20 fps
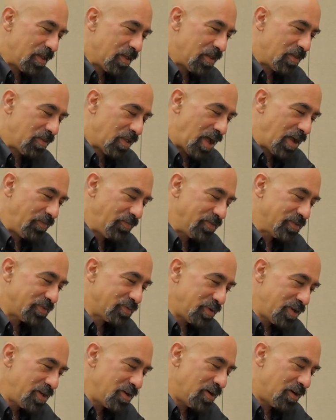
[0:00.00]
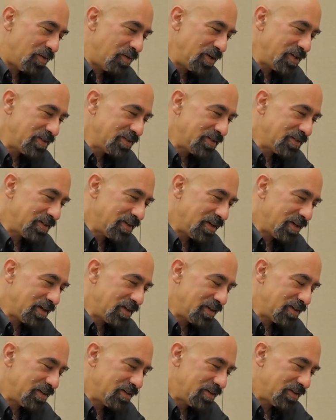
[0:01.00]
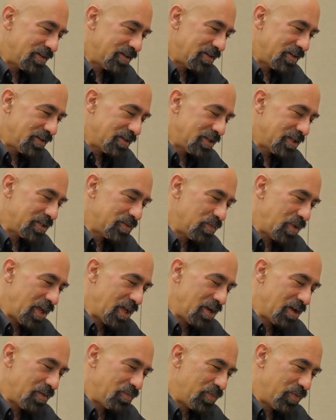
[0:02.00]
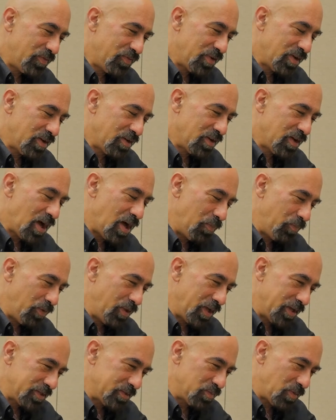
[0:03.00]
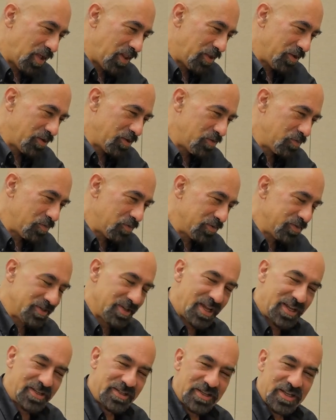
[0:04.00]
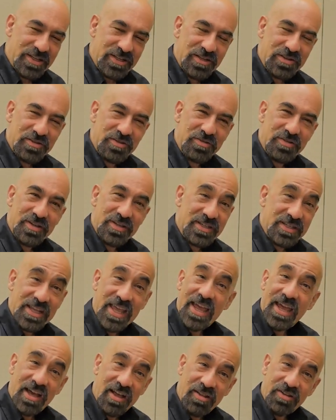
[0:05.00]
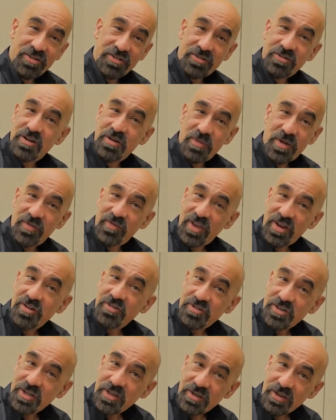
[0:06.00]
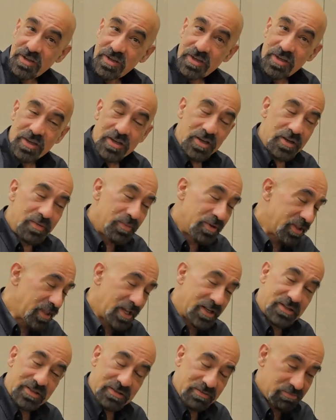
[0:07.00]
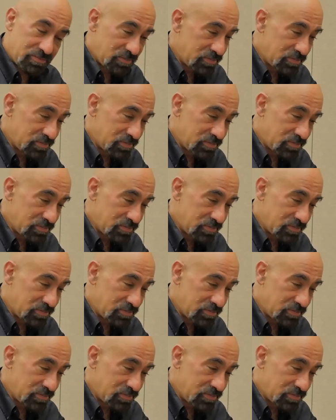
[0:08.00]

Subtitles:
life as we know it, is made up of complex molecules, and that sends a certain scale, a certain amount of energy. But that's